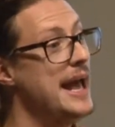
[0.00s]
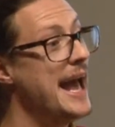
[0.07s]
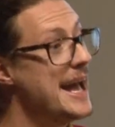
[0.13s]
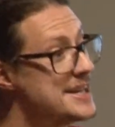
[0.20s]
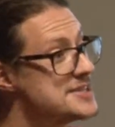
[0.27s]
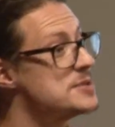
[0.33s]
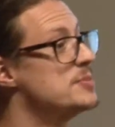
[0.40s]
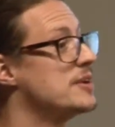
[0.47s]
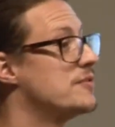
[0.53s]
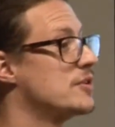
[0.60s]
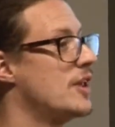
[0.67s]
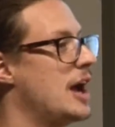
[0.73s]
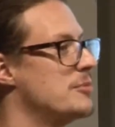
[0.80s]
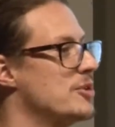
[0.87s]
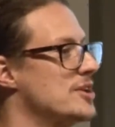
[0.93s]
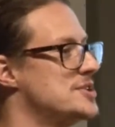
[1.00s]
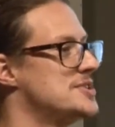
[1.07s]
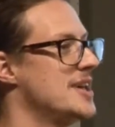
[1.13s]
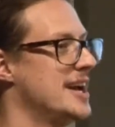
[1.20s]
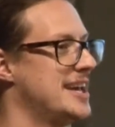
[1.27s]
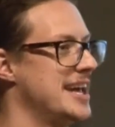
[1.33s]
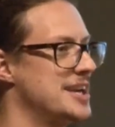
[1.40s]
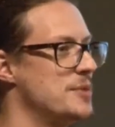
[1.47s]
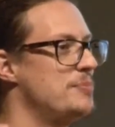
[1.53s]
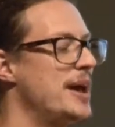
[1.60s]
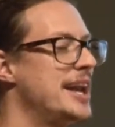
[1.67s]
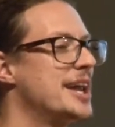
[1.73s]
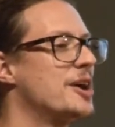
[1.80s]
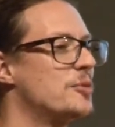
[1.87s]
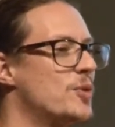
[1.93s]
and some different libraries, again,
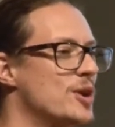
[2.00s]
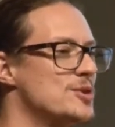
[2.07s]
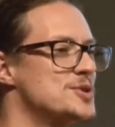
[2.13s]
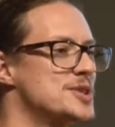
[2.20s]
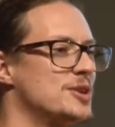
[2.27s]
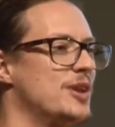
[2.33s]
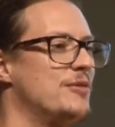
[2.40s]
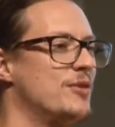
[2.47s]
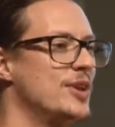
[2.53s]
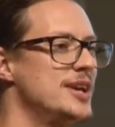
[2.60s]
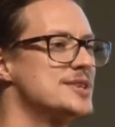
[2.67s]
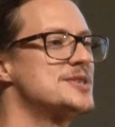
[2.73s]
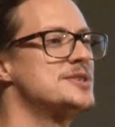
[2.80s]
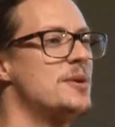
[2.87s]
depending on where your skill level is,